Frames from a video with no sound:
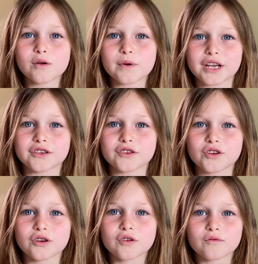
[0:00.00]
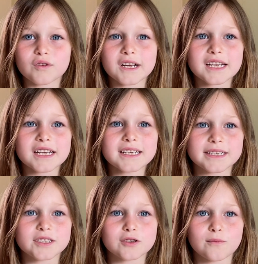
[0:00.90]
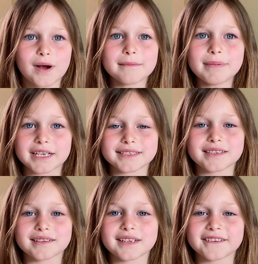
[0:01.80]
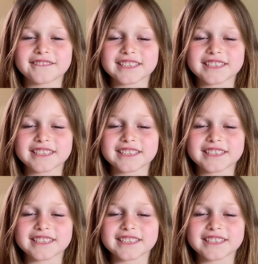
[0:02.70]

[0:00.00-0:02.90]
when you really need to wait patiently for